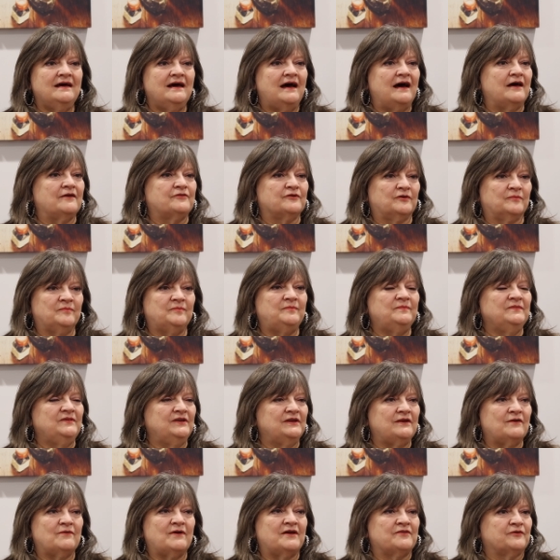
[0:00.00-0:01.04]

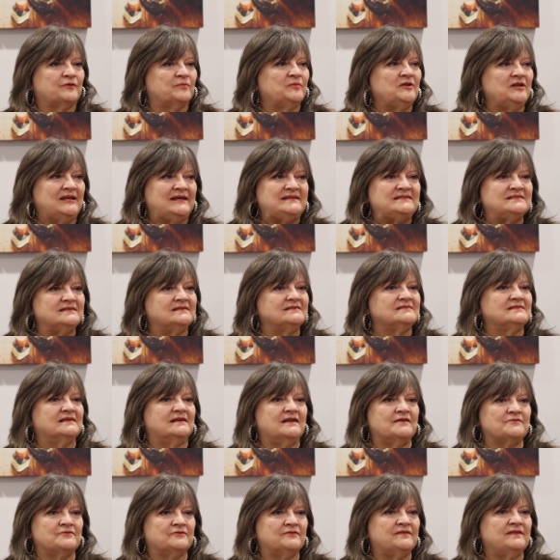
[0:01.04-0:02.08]
other places
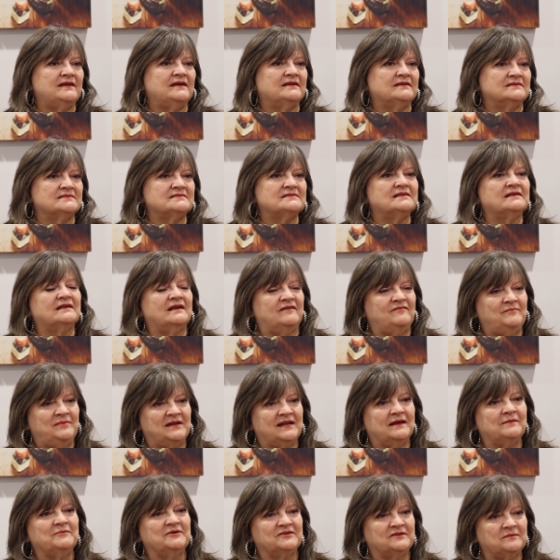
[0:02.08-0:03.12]
and other things that I've
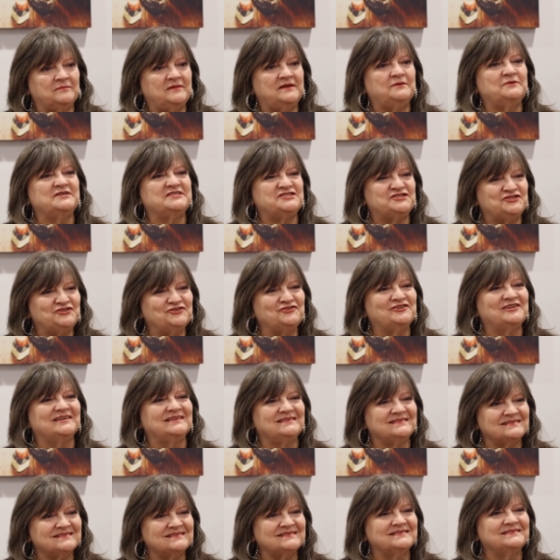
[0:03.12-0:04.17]
been able to be with
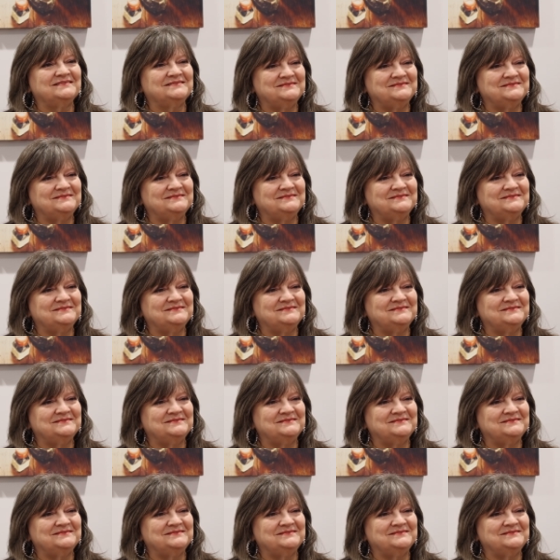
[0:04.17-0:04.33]
students.